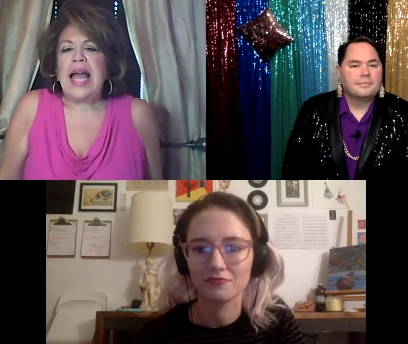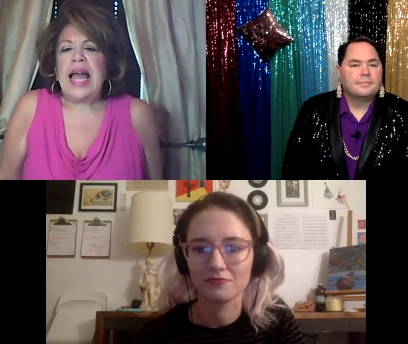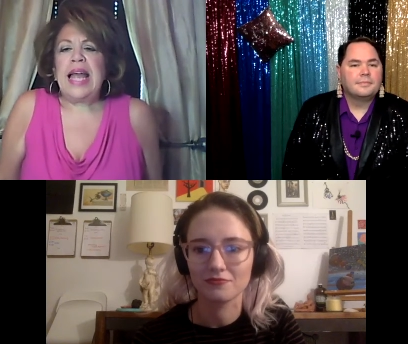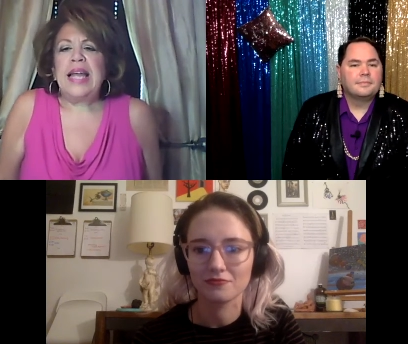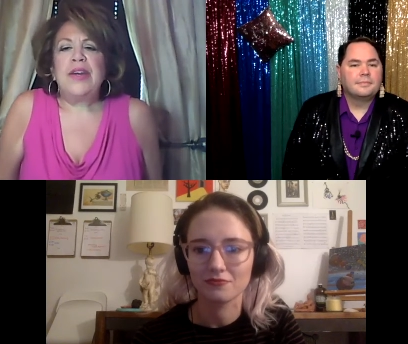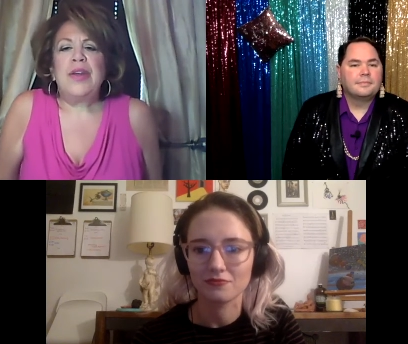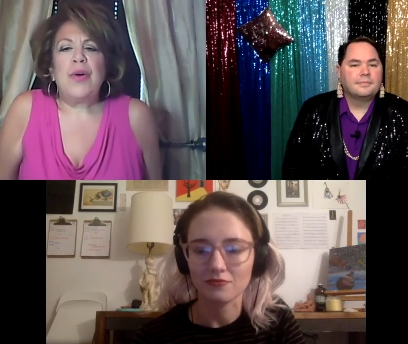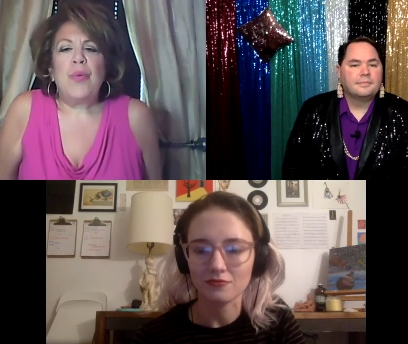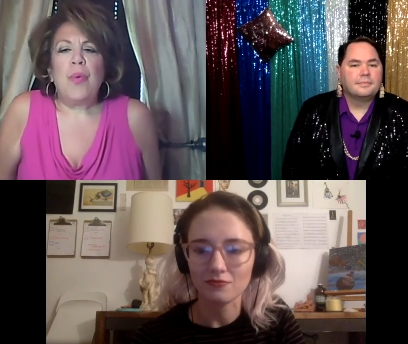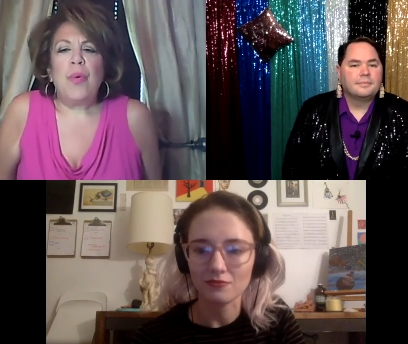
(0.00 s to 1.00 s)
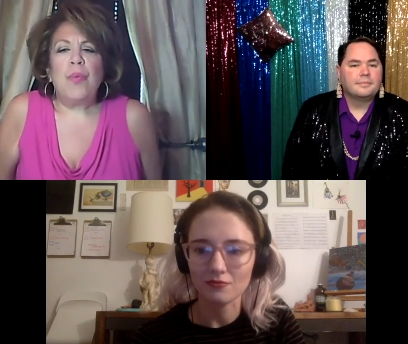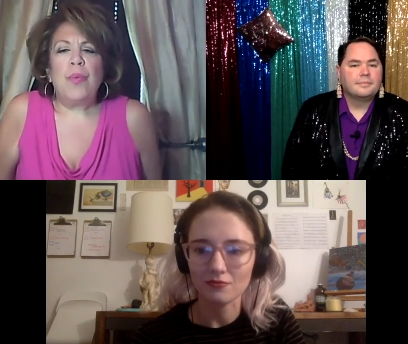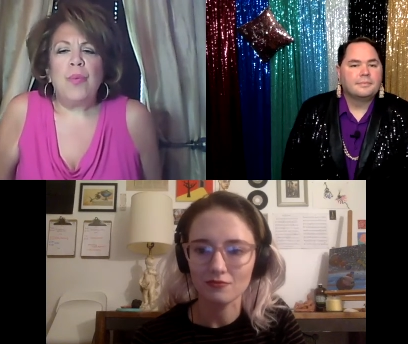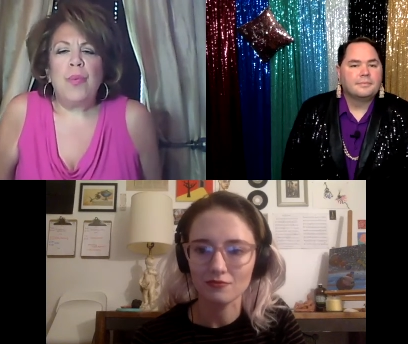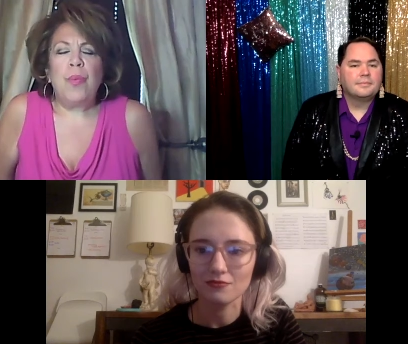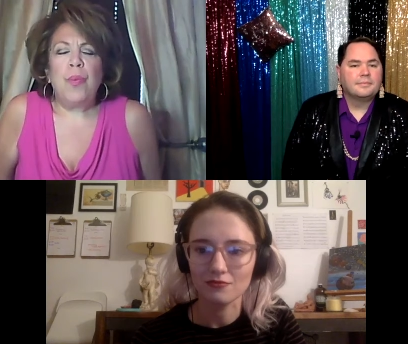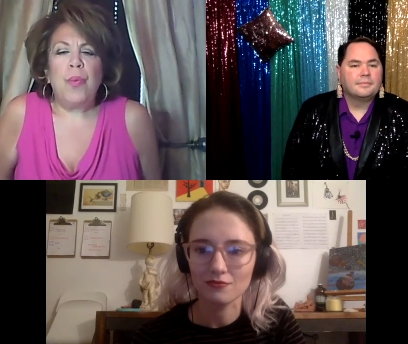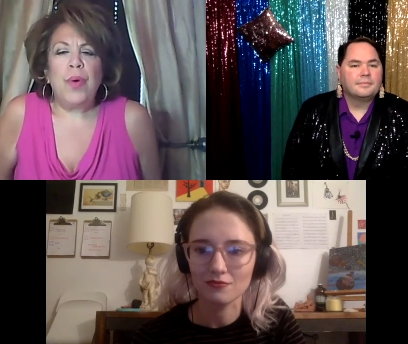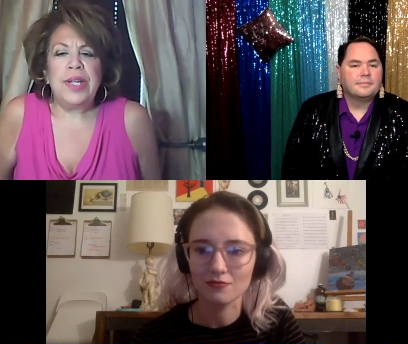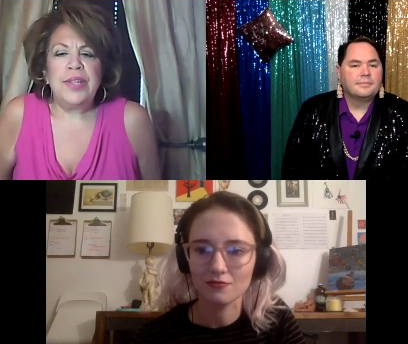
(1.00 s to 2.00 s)
Speaker 1: And
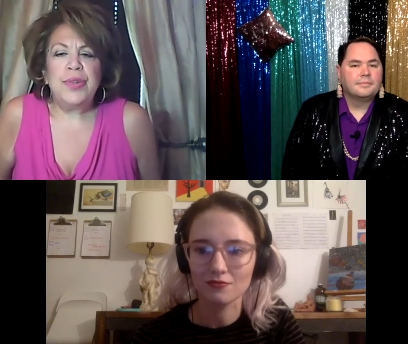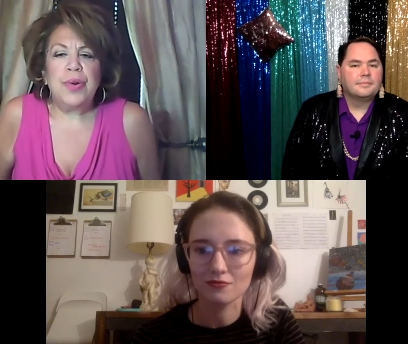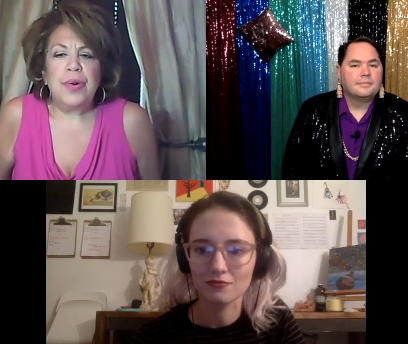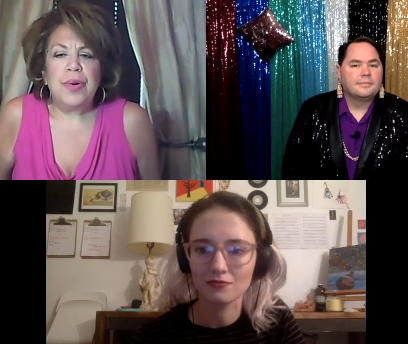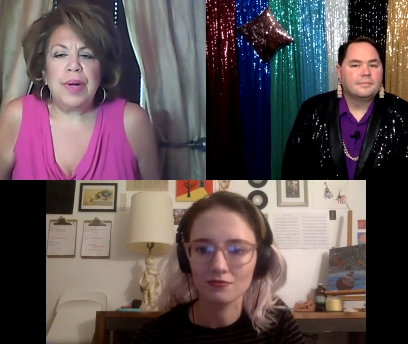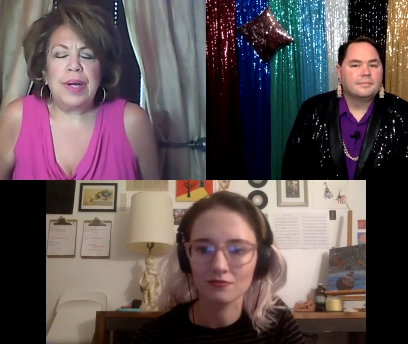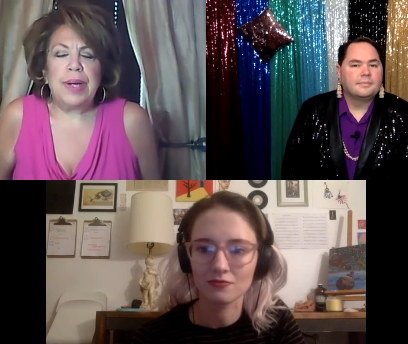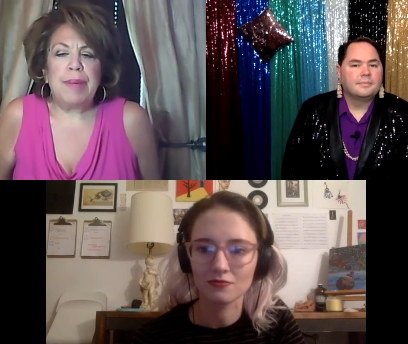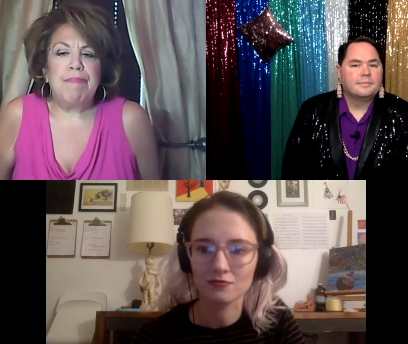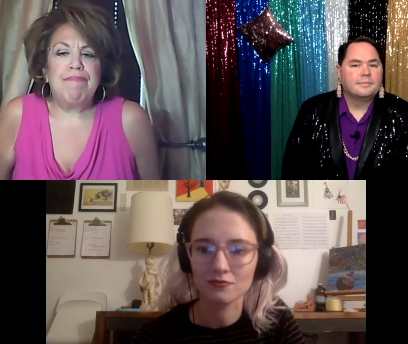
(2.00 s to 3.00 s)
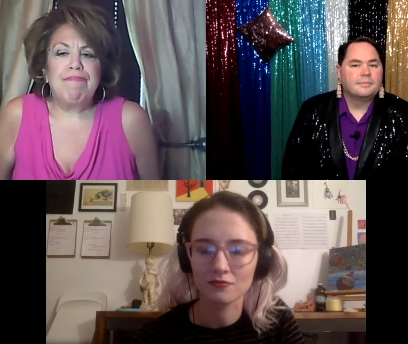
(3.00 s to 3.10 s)
what is your um,